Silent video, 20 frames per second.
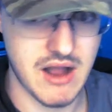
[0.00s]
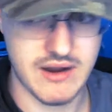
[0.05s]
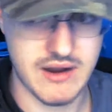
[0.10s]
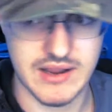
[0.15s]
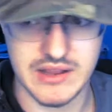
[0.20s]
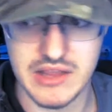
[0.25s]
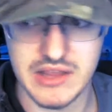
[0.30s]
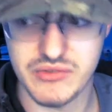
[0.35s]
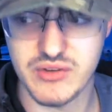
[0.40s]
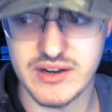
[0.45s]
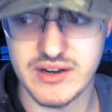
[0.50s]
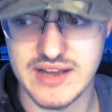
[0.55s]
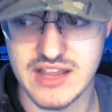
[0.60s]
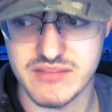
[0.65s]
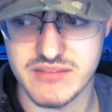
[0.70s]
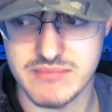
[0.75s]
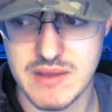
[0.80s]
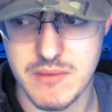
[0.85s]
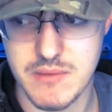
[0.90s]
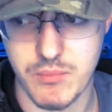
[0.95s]
okay, this one
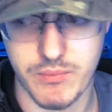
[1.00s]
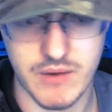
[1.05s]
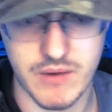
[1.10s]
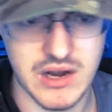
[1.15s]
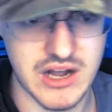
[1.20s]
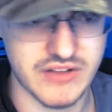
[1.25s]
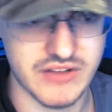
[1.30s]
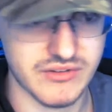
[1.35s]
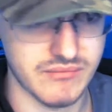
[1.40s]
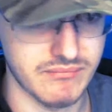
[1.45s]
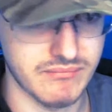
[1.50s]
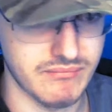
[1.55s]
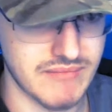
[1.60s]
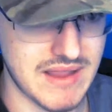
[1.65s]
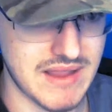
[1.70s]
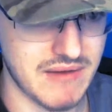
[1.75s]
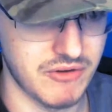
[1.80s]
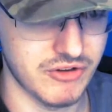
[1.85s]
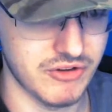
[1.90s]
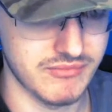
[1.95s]
has been causing
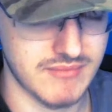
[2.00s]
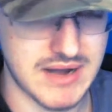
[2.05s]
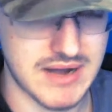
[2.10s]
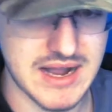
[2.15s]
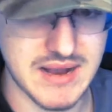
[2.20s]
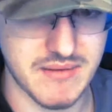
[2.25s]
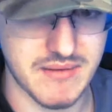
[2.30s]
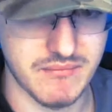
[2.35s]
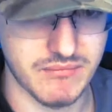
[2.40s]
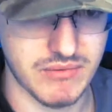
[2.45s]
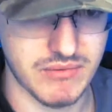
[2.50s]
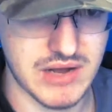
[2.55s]
everyone's mind